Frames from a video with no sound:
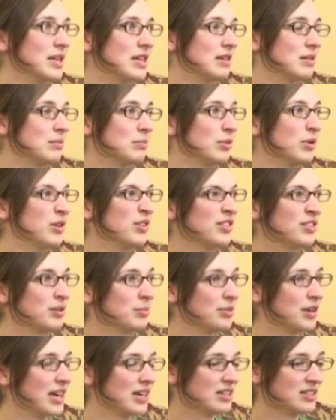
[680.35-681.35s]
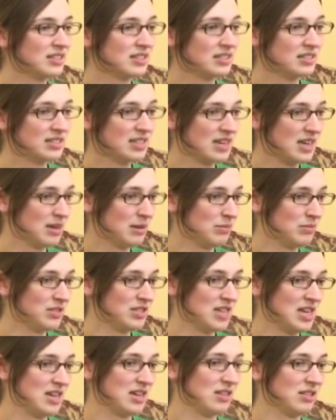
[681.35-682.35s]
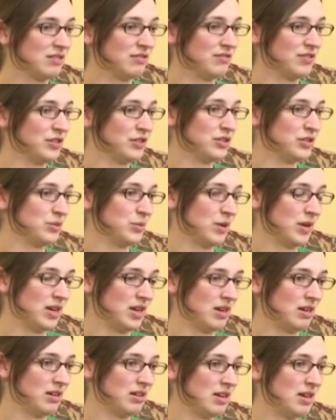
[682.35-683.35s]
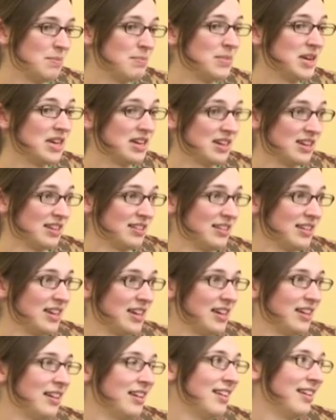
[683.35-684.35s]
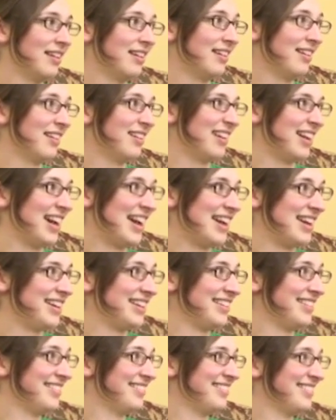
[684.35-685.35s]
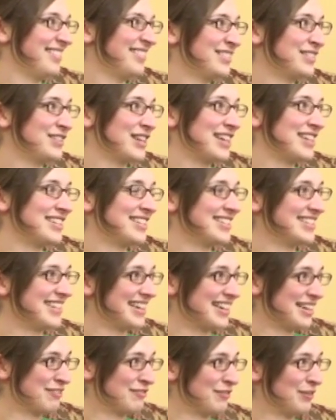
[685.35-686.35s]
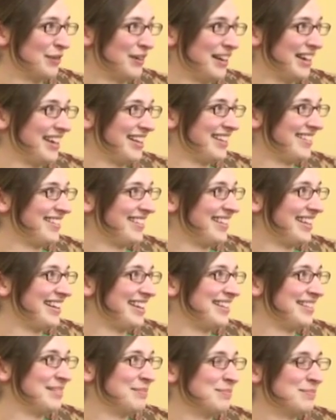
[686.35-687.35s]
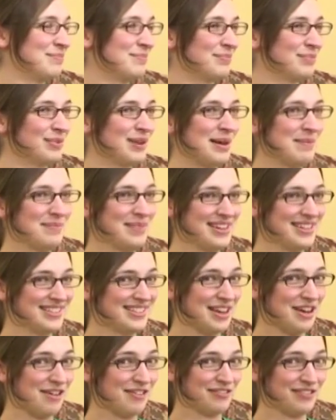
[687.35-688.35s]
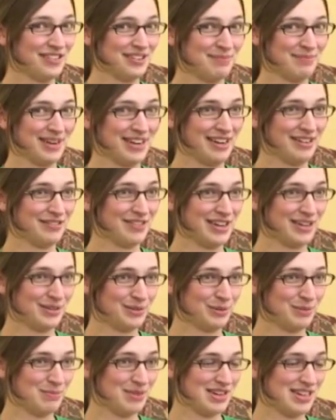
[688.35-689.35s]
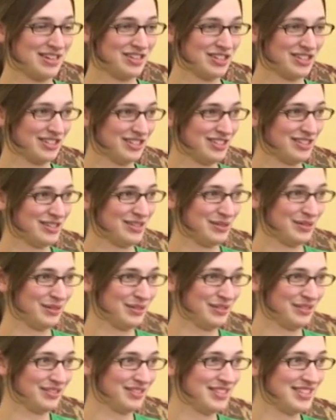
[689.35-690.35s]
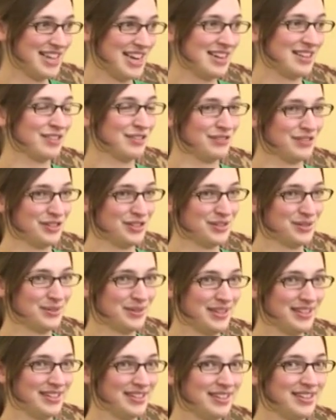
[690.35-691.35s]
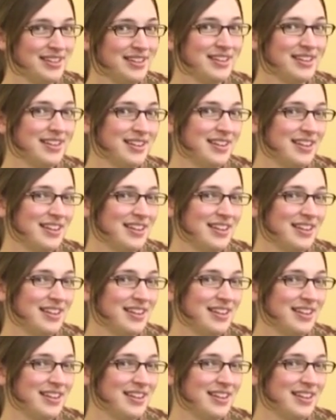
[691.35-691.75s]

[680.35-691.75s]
doing both the practice exams, taking the first one immediately, I tried to study for it and prep myself, and my advice would be just to take the first one